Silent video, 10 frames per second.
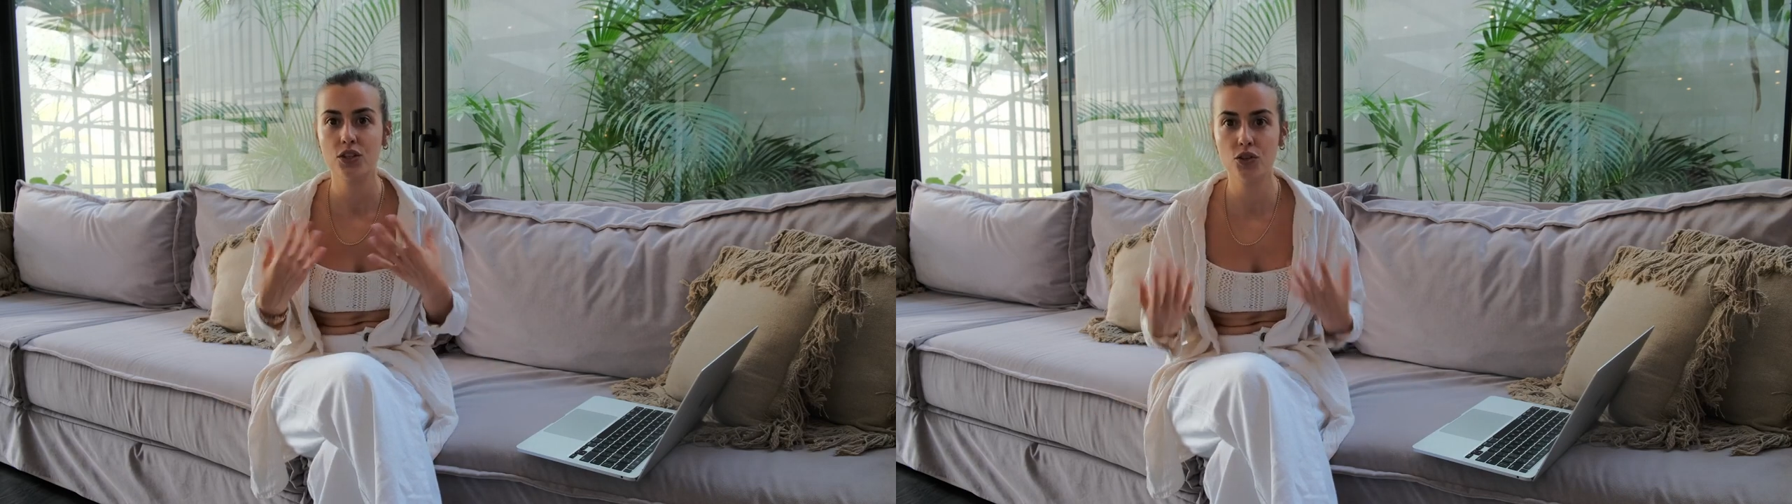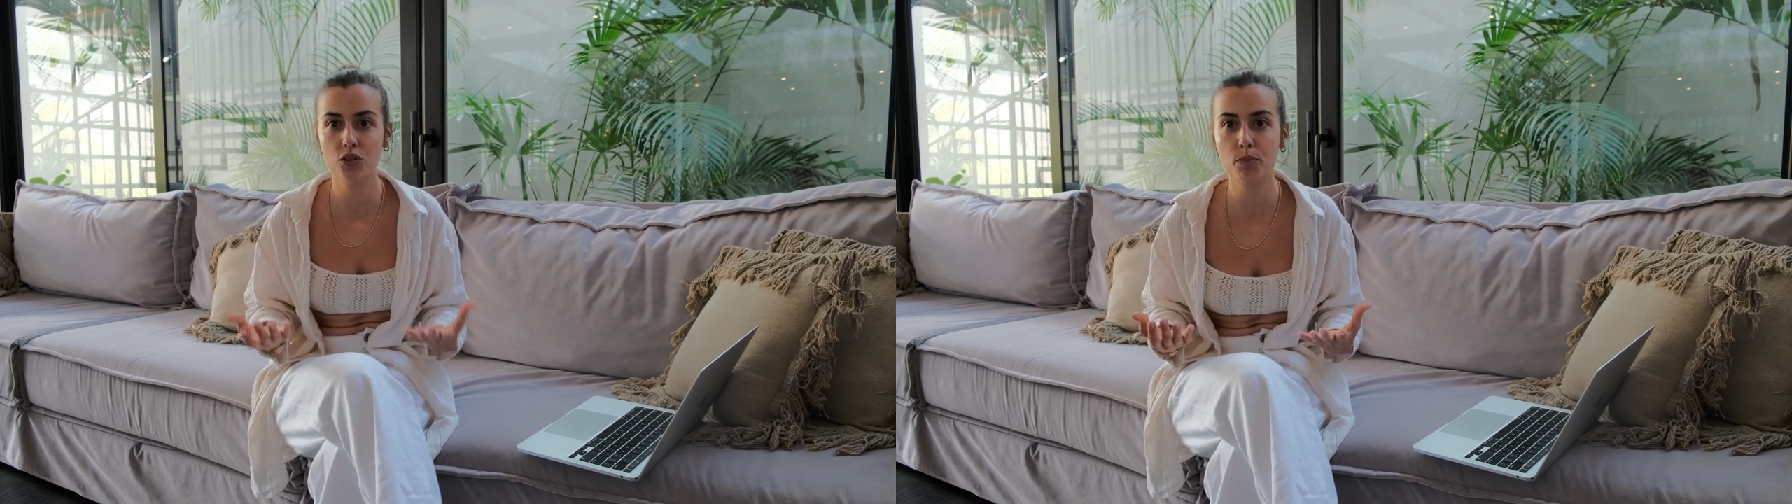
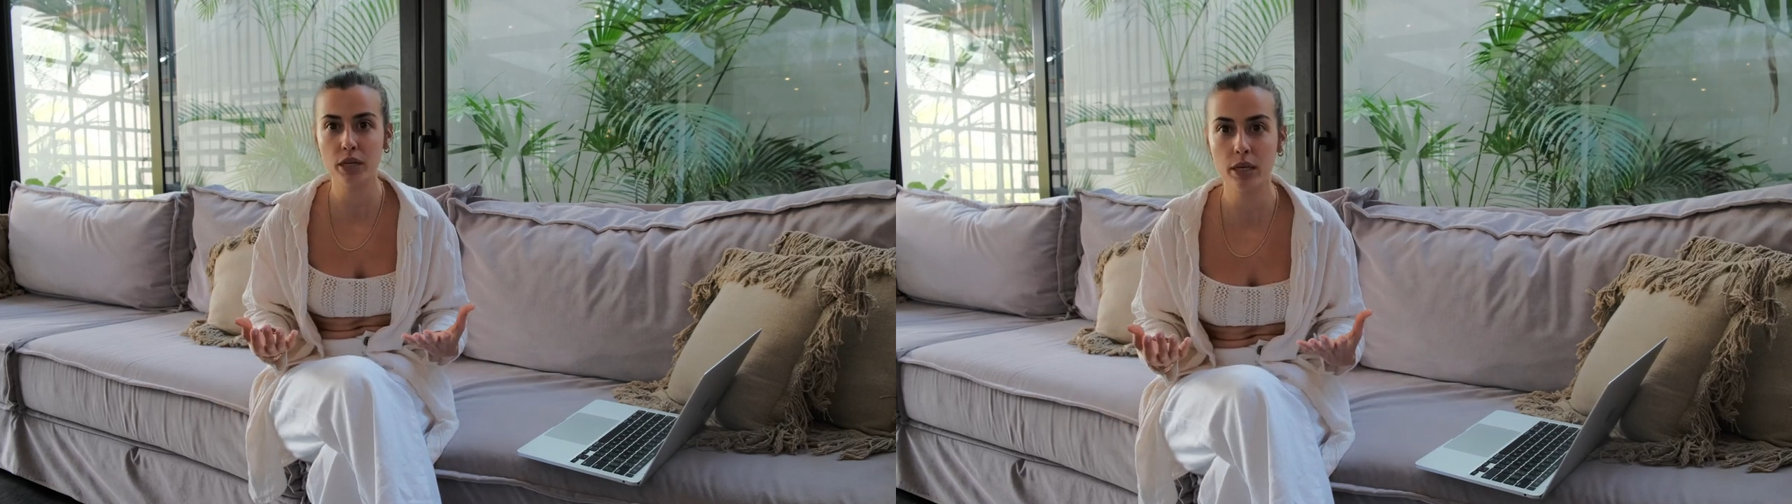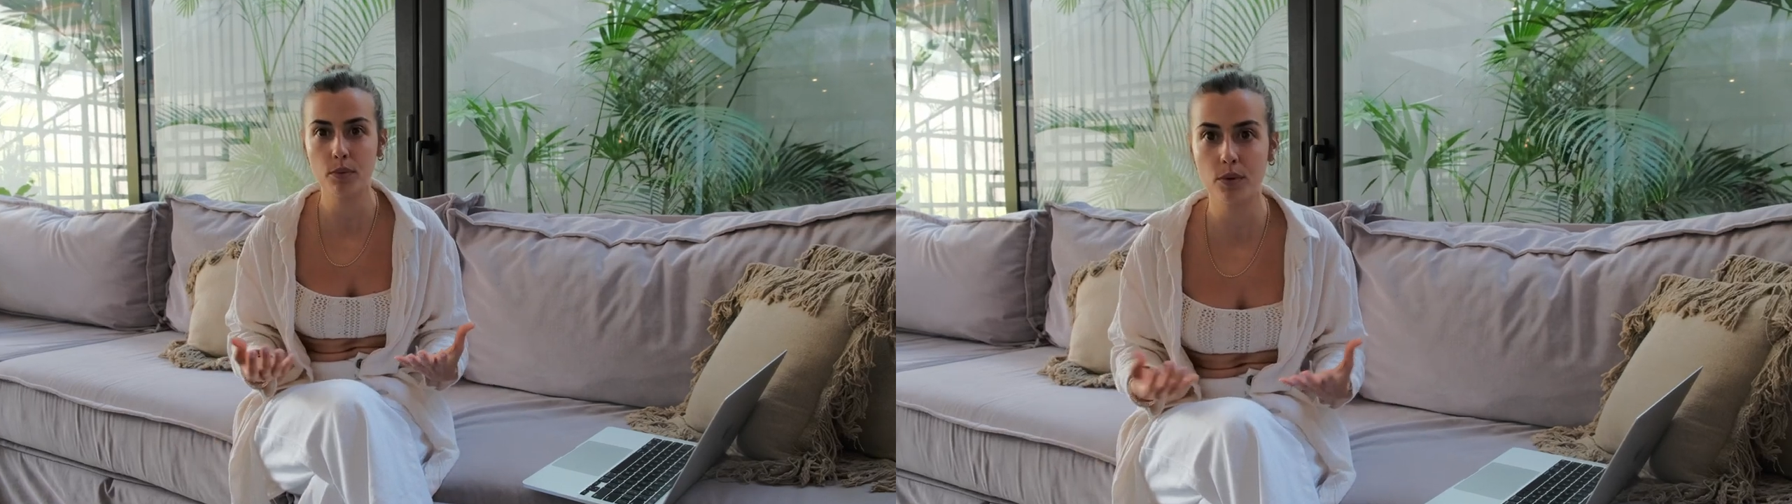new
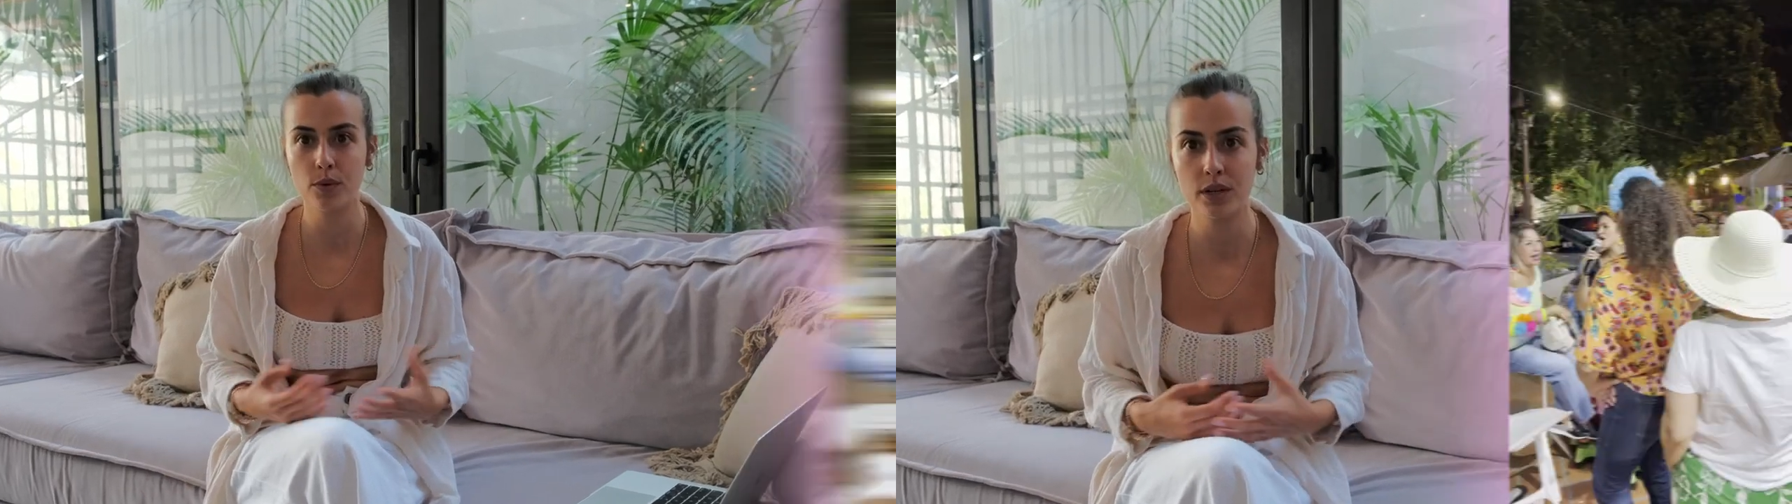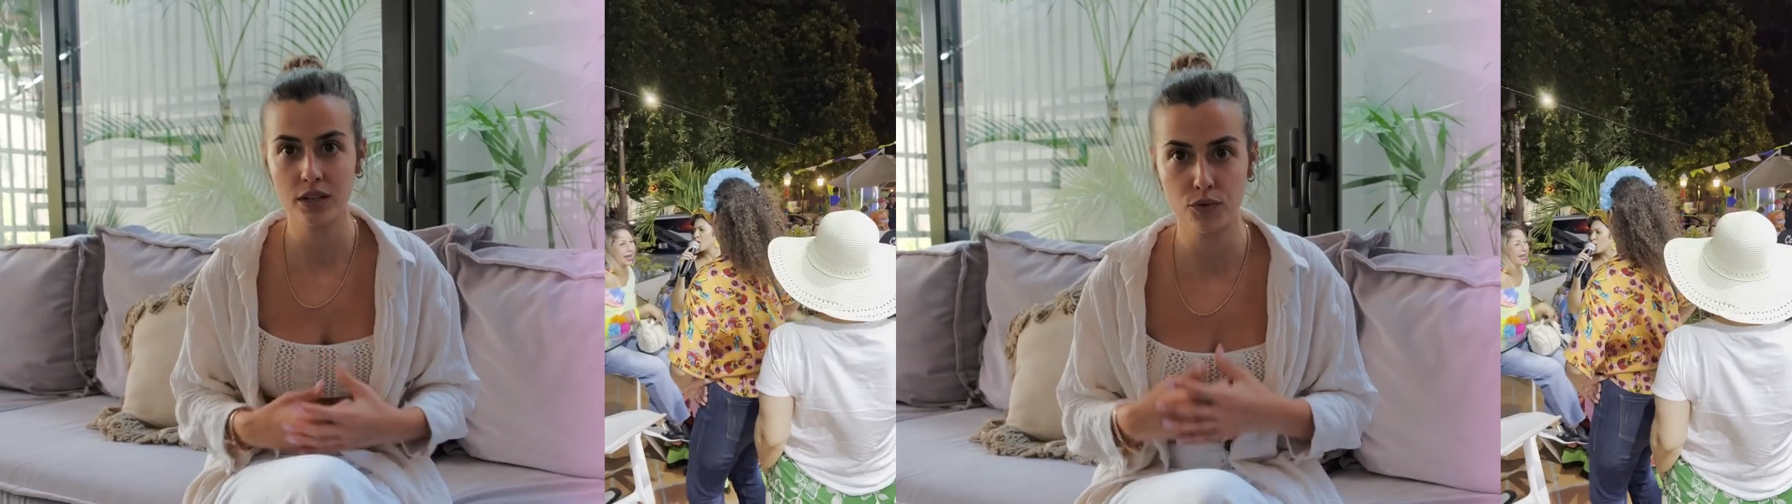
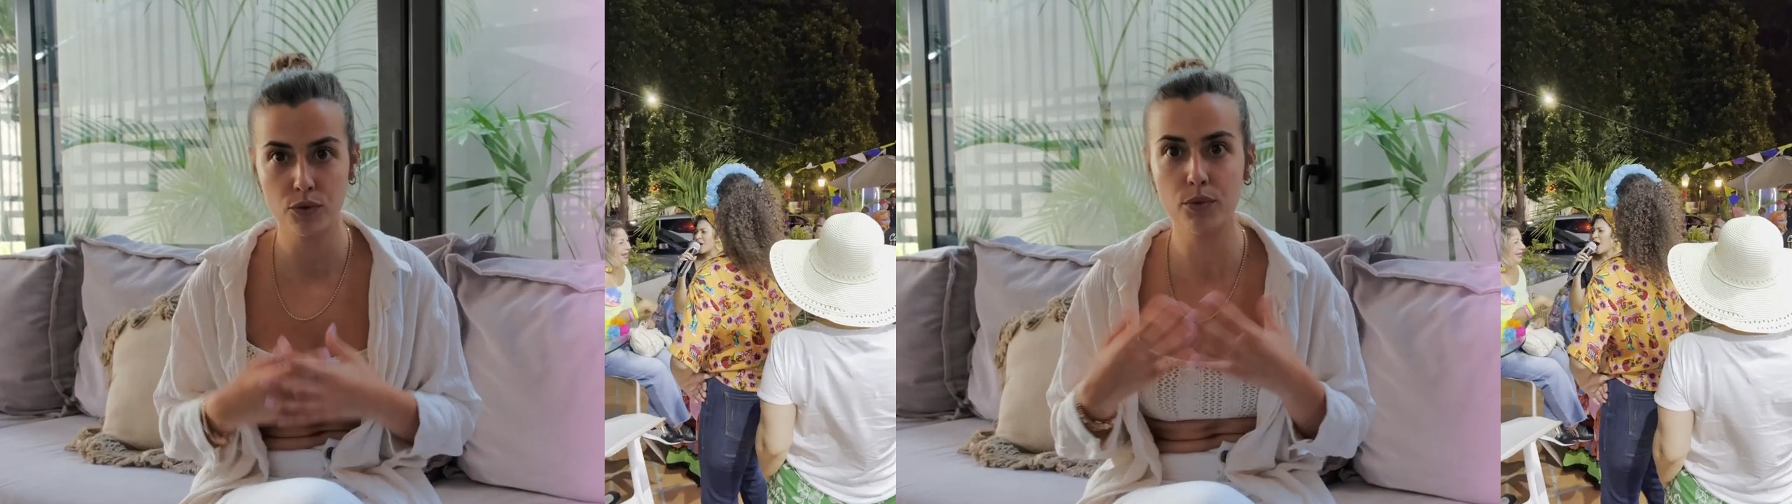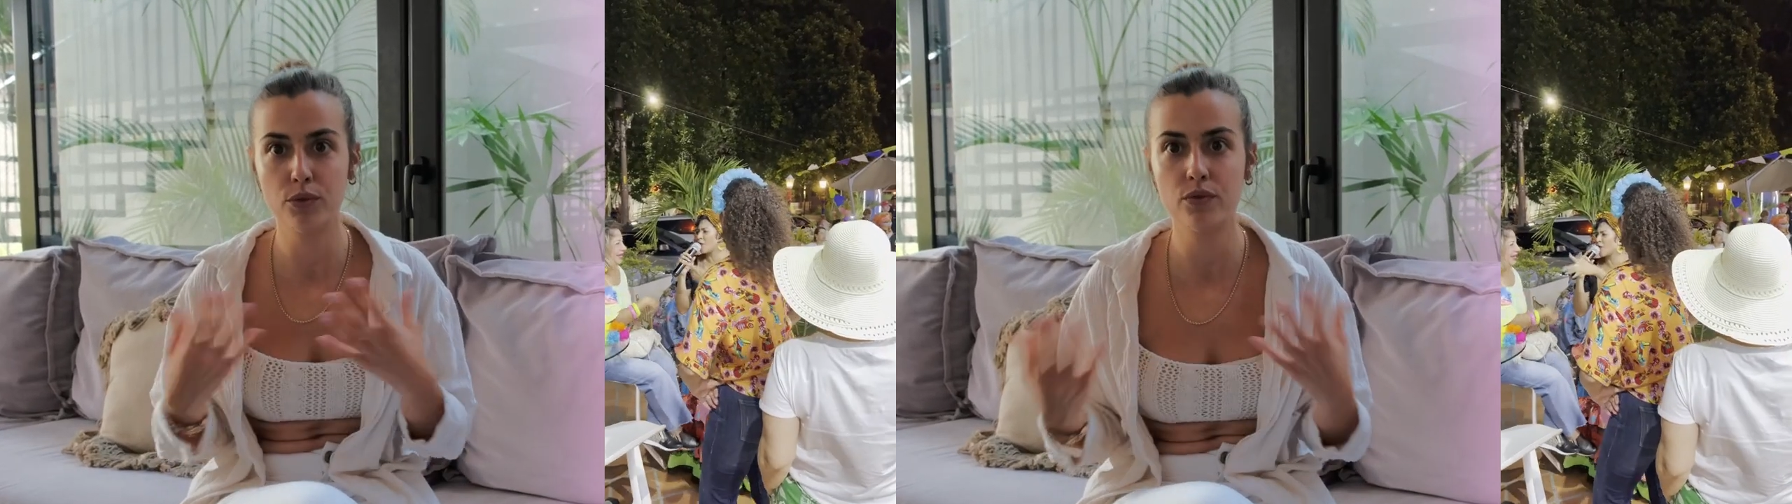people if you
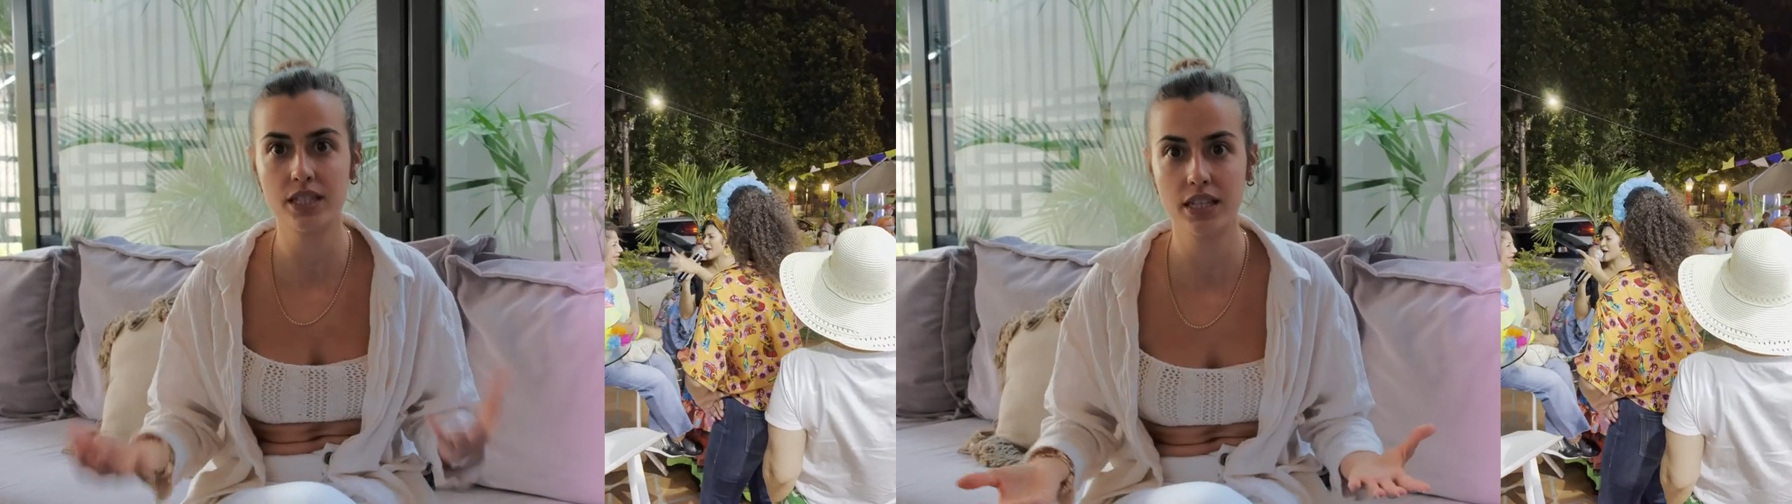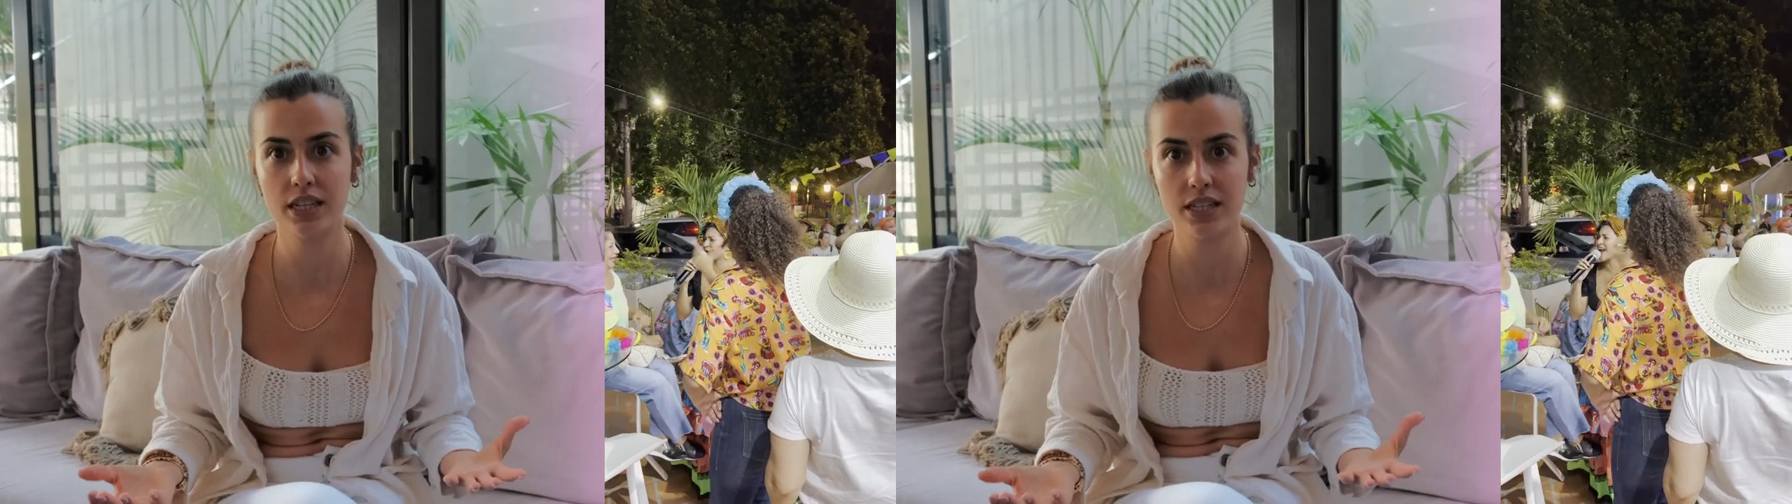move
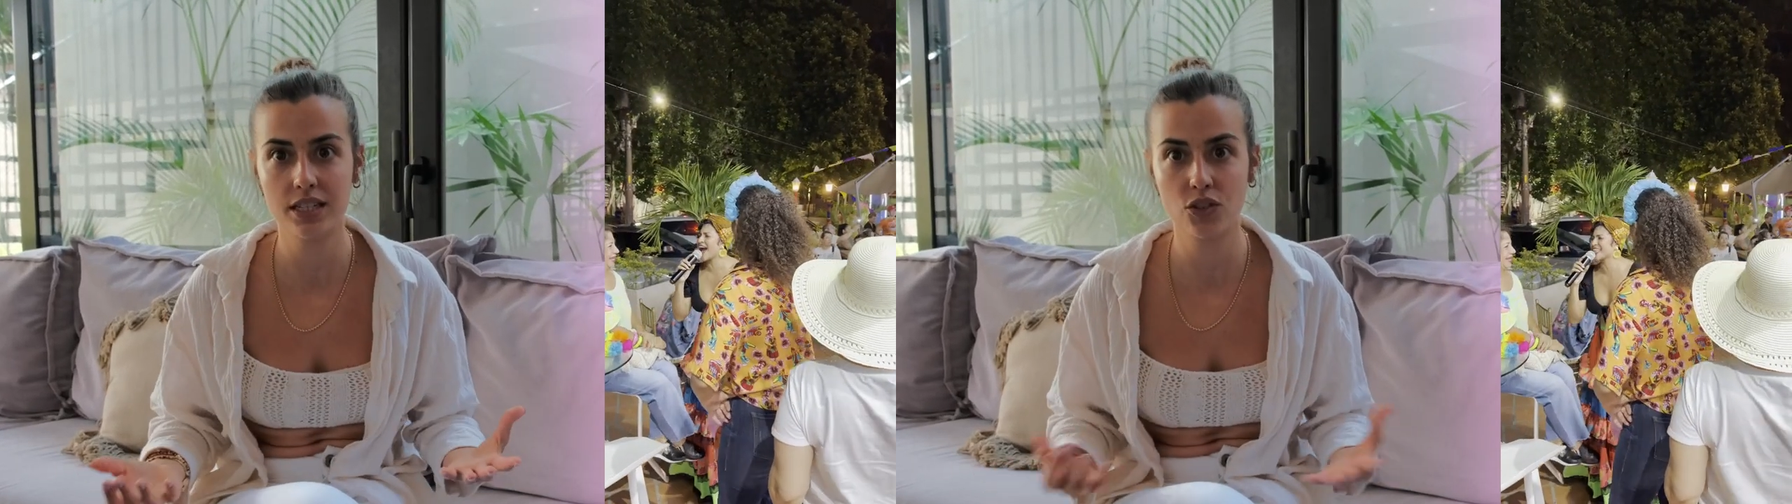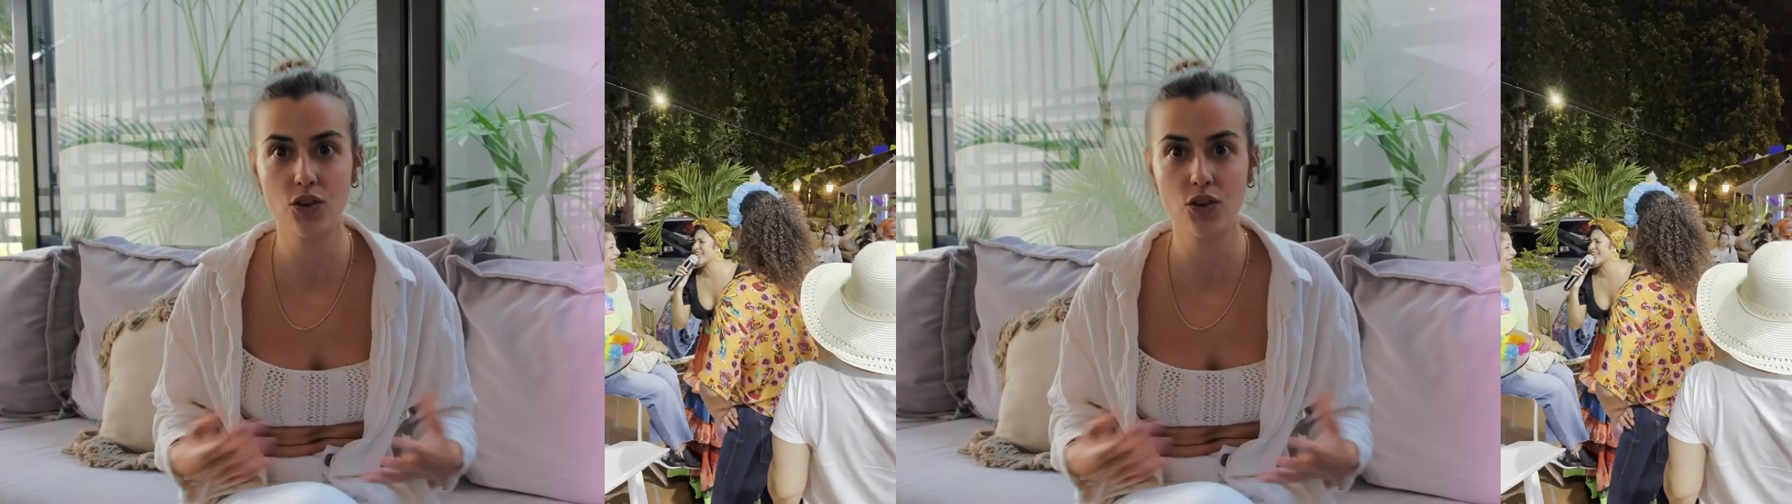cities.